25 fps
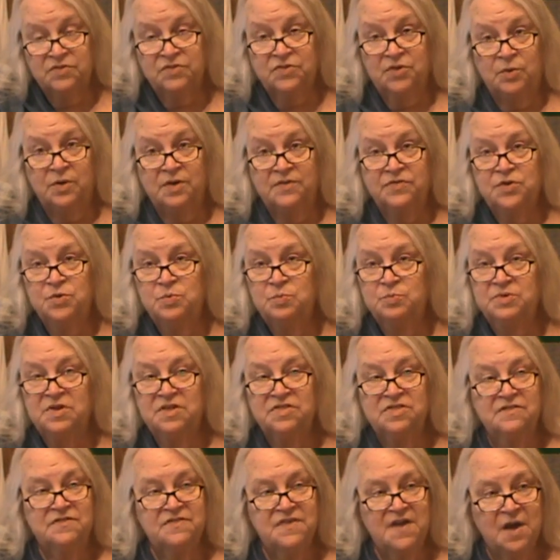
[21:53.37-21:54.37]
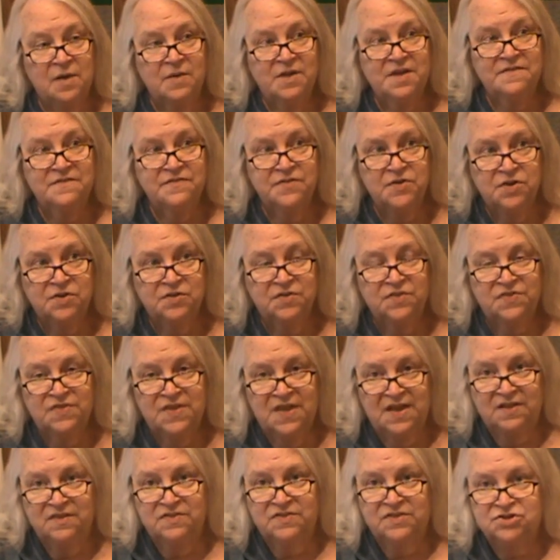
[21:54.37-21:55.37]
So if you, the very first
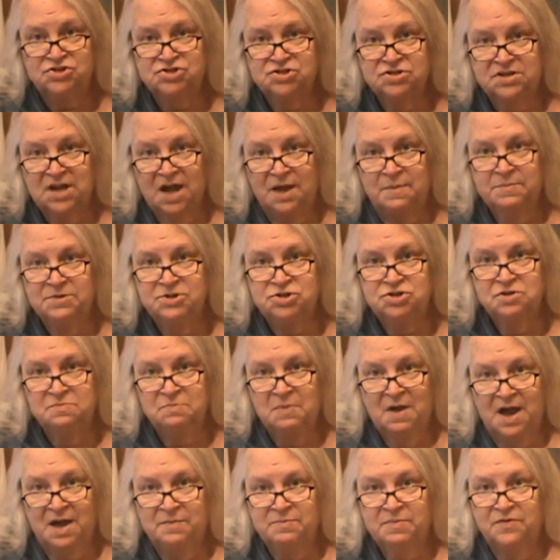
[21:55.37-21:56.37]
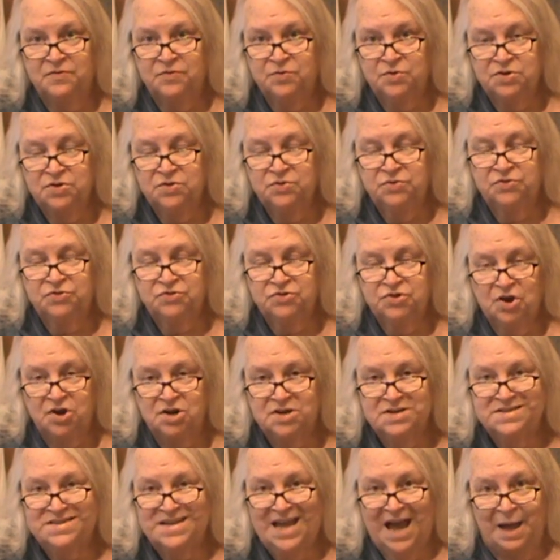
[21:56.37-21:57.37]
things that should come into your mind before you
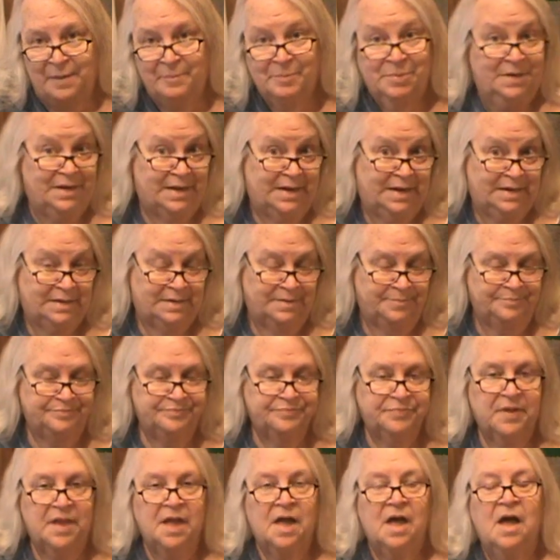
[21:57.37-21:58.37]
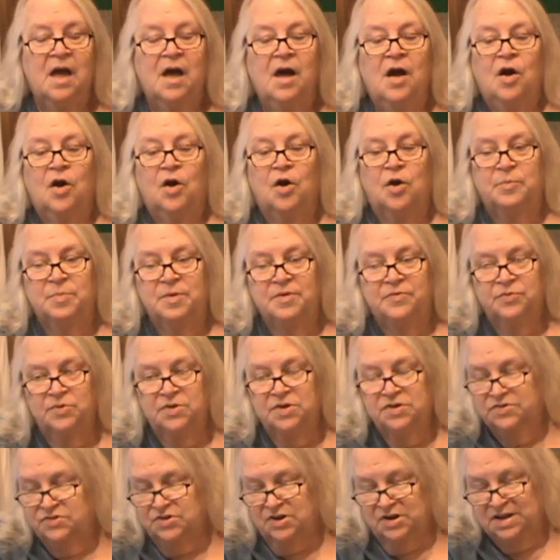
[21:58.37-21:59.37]
start dabbling or before
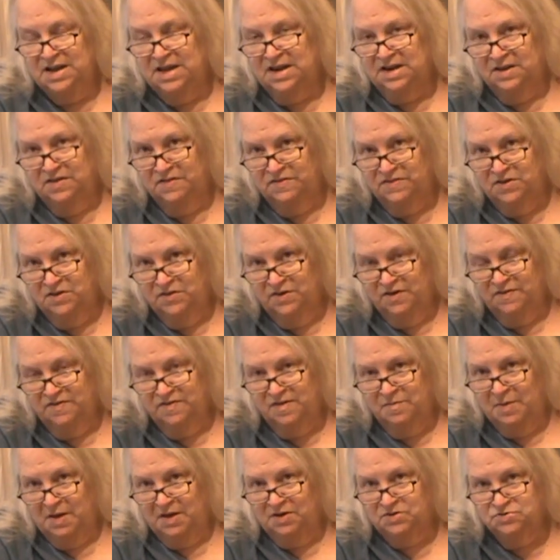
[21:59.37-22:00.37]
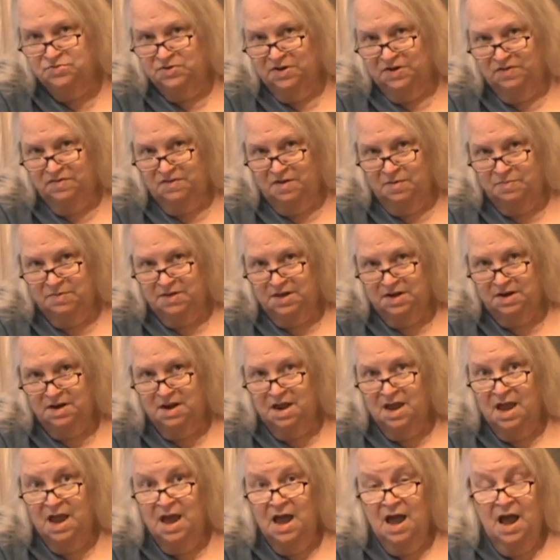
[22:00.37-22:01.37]
you start getting serious about doing something
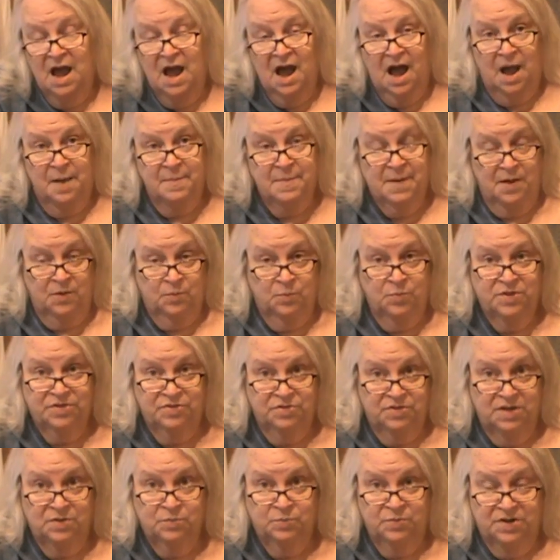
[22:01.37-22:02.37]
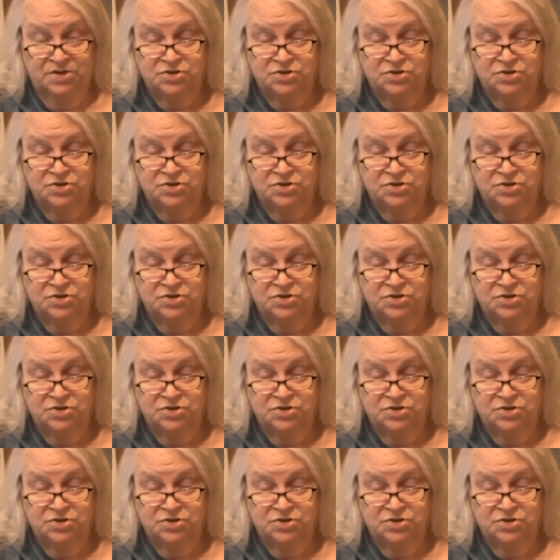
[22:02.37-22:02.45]
about within